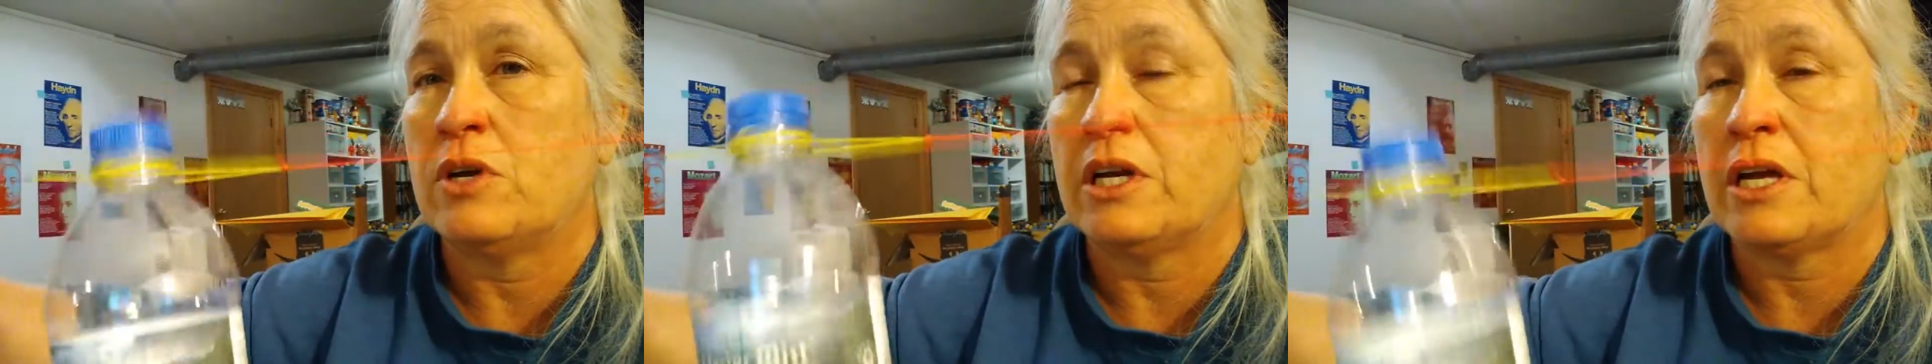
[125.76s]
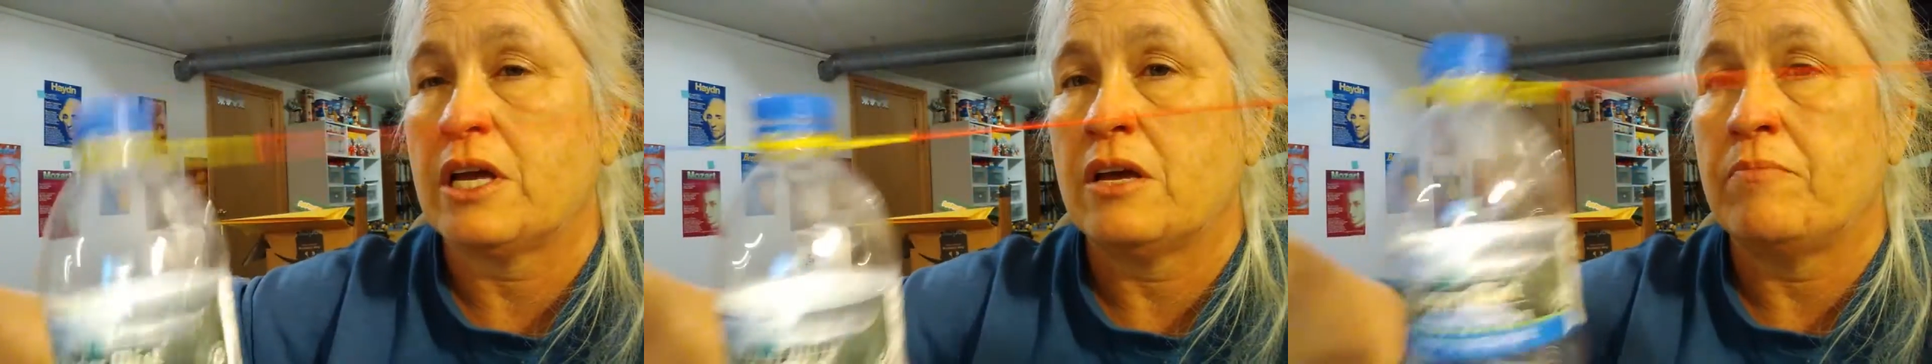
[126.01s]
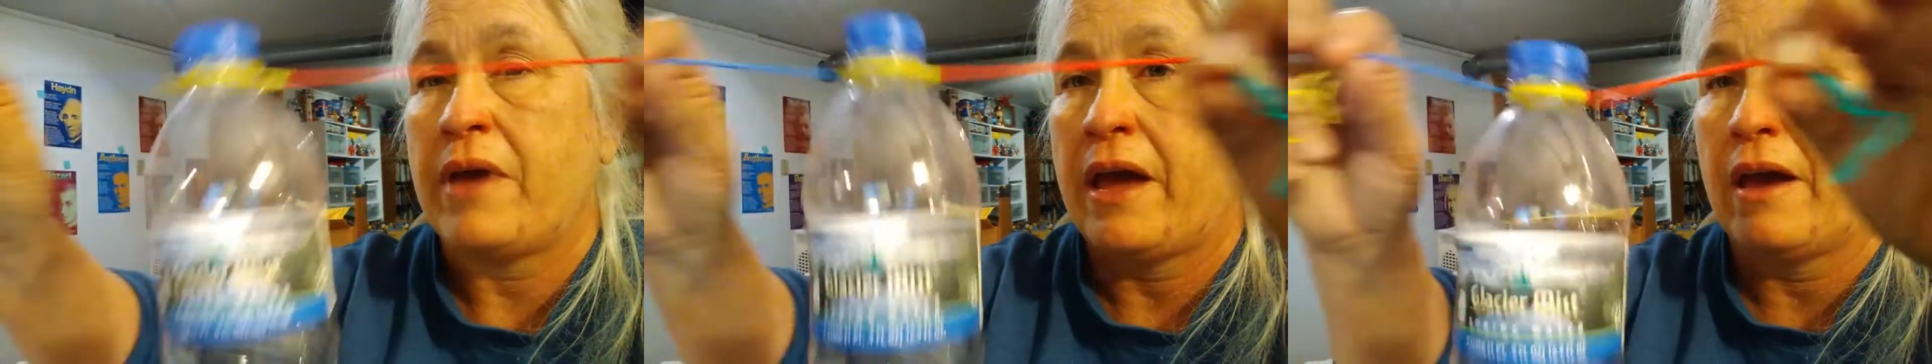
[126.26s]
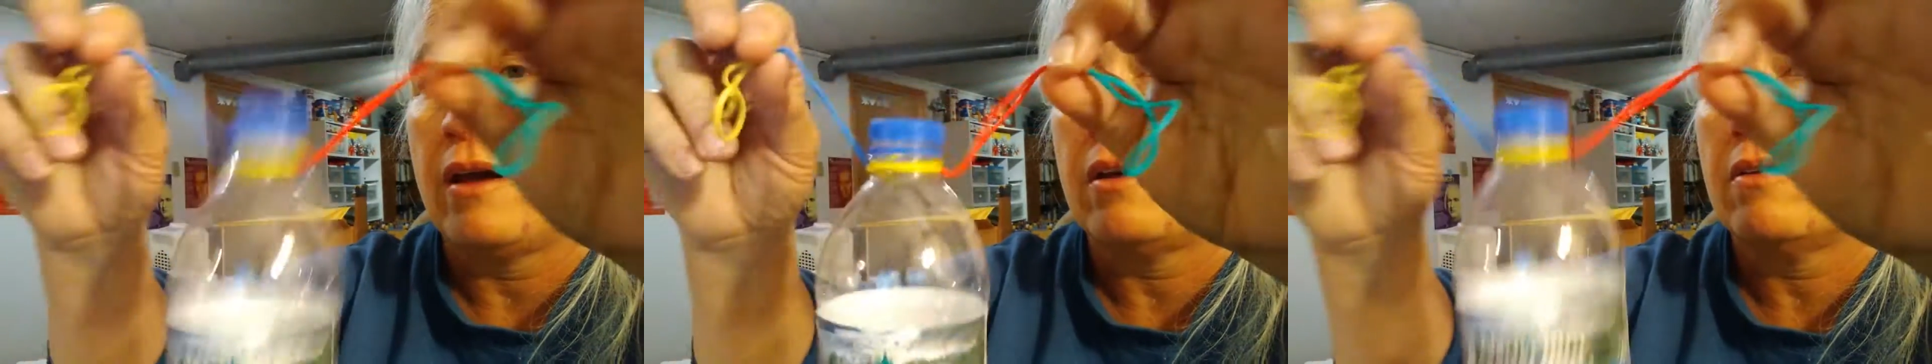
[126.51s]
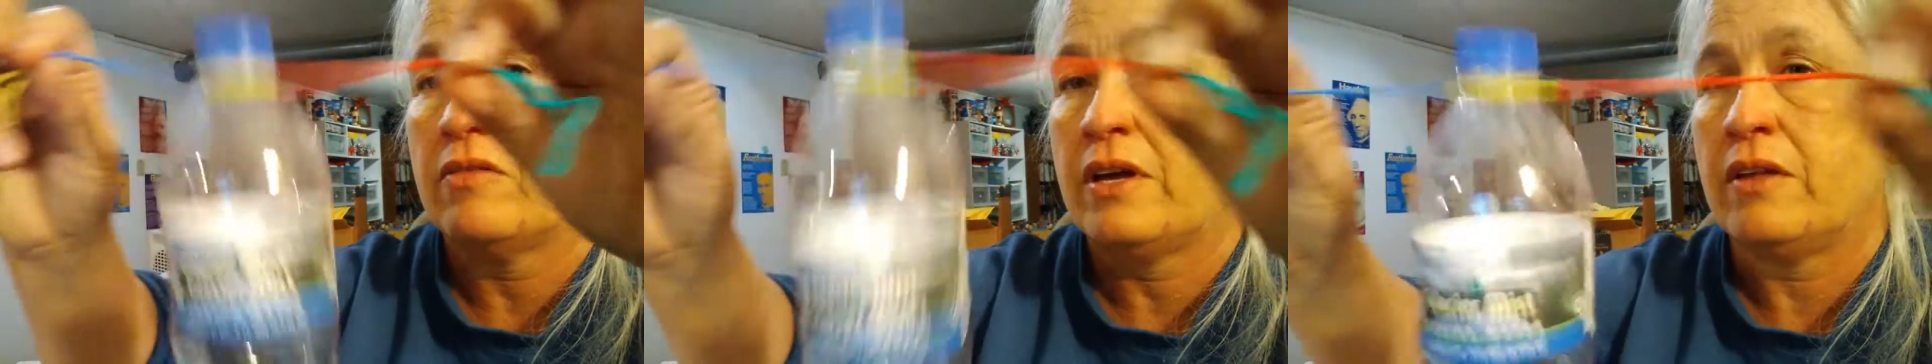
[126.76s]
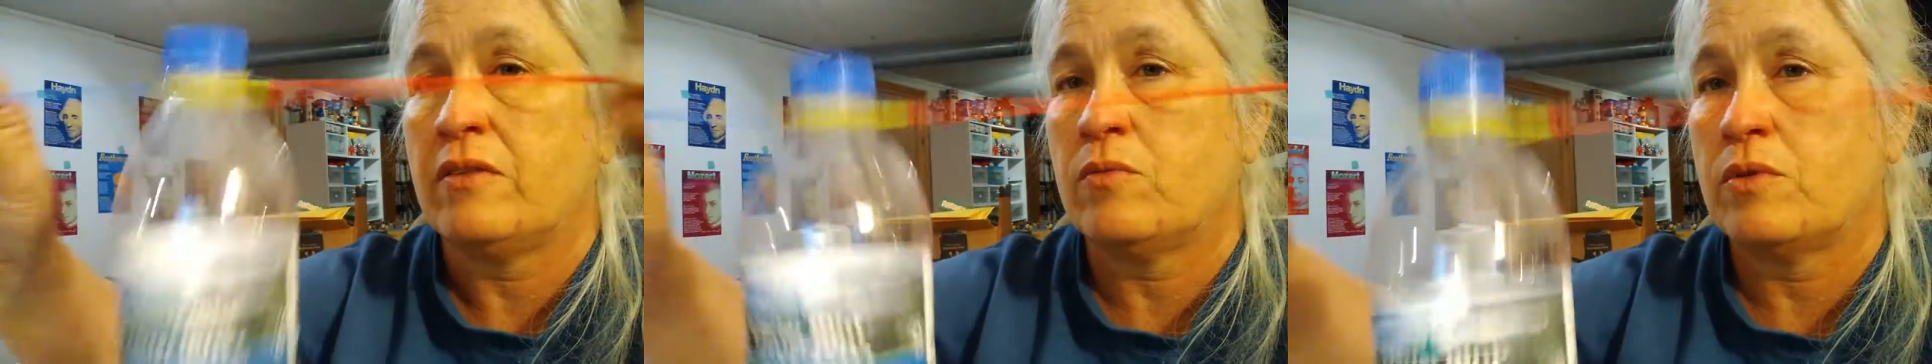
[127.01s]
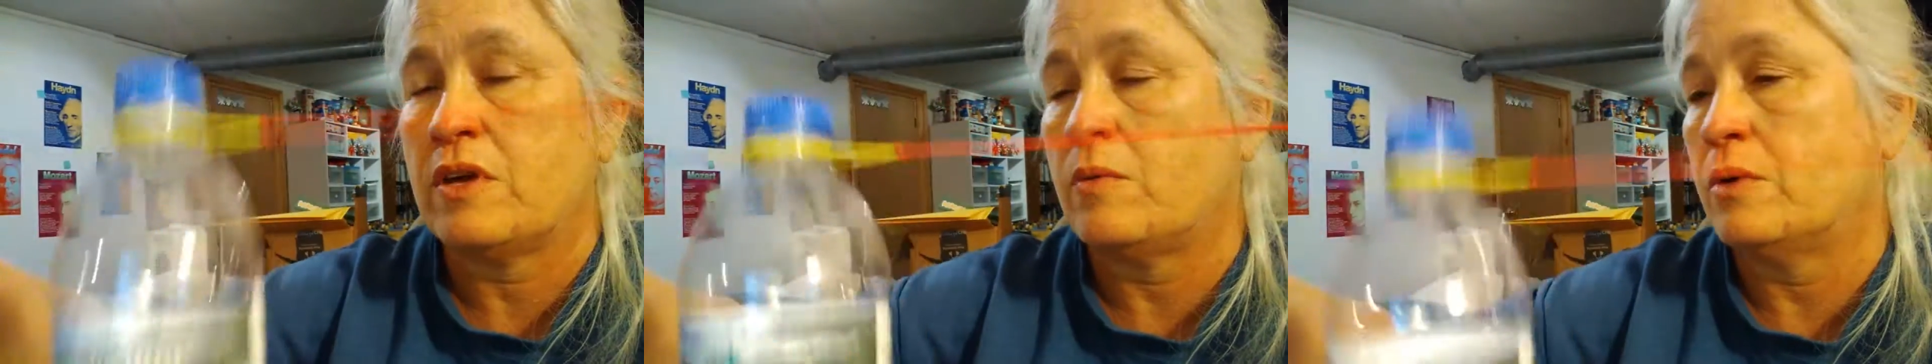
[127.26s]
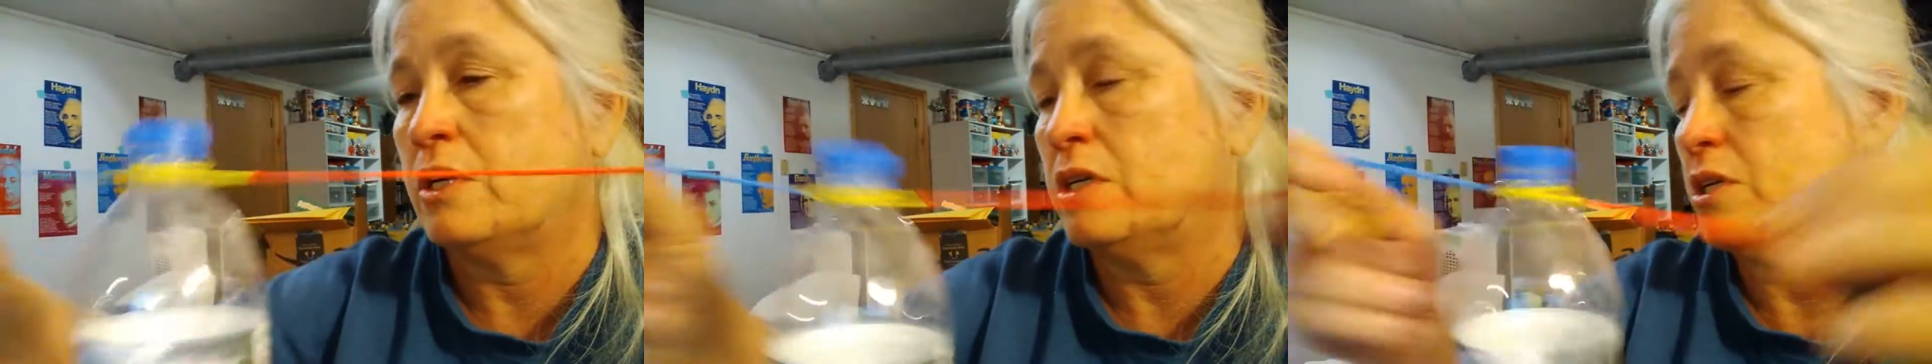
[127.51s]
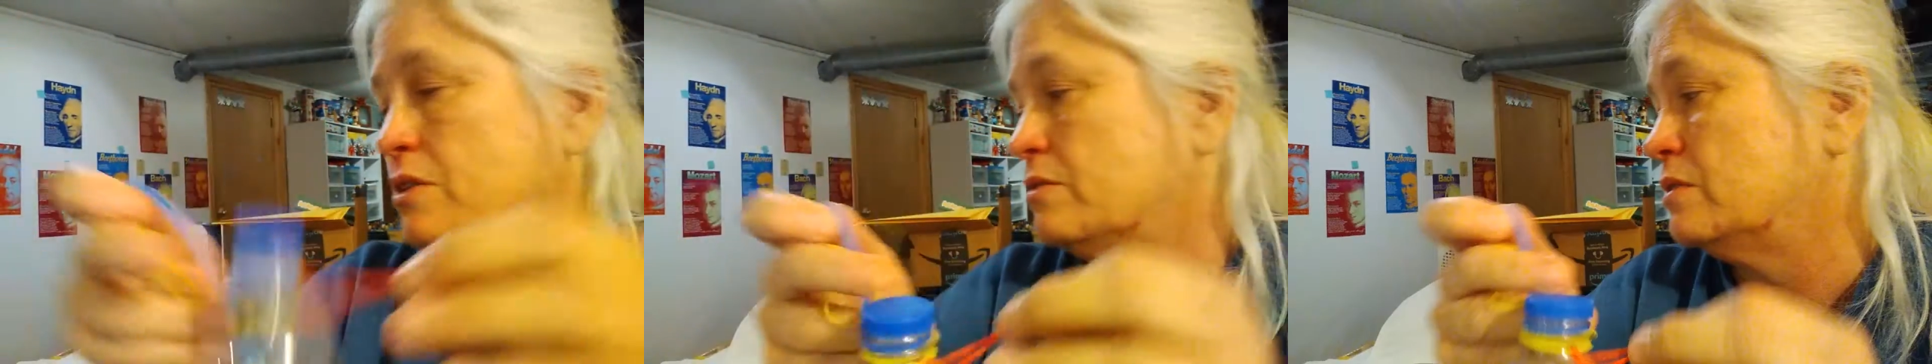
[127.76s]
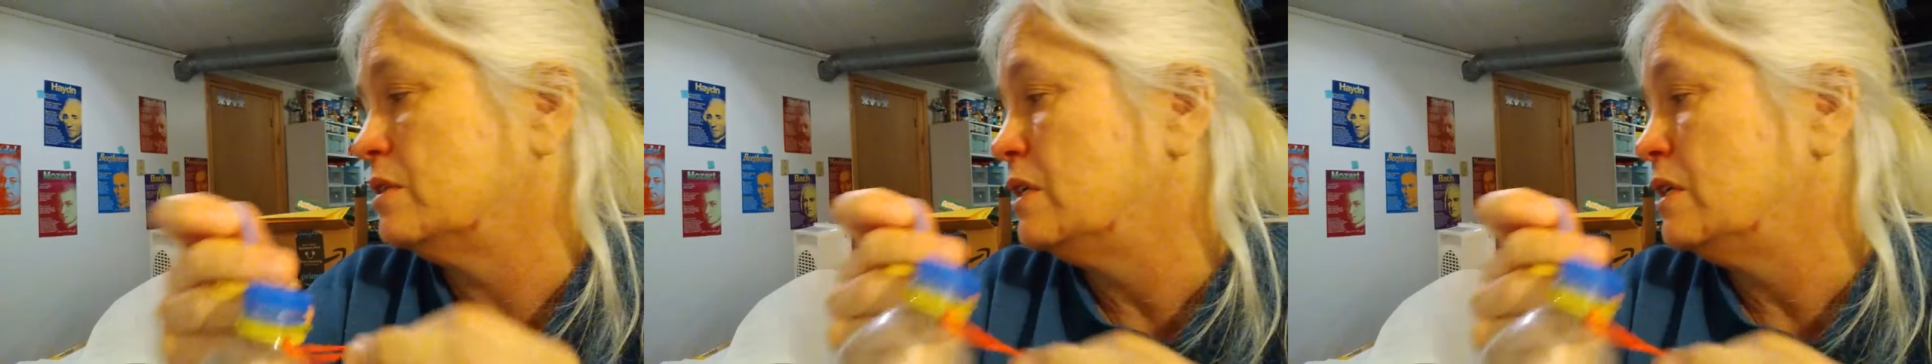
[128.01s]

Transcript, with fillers: want to come back. That's what they want to do.